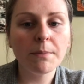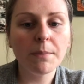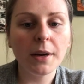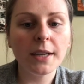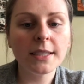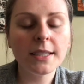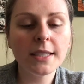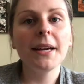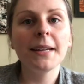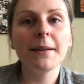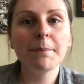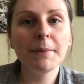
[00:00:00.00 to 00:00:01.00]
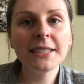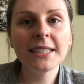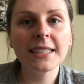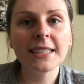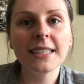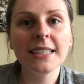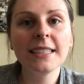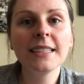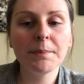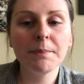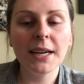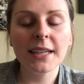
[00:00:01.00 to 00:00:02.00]
but basically
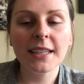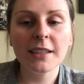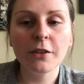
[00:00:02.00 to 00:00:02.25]
back in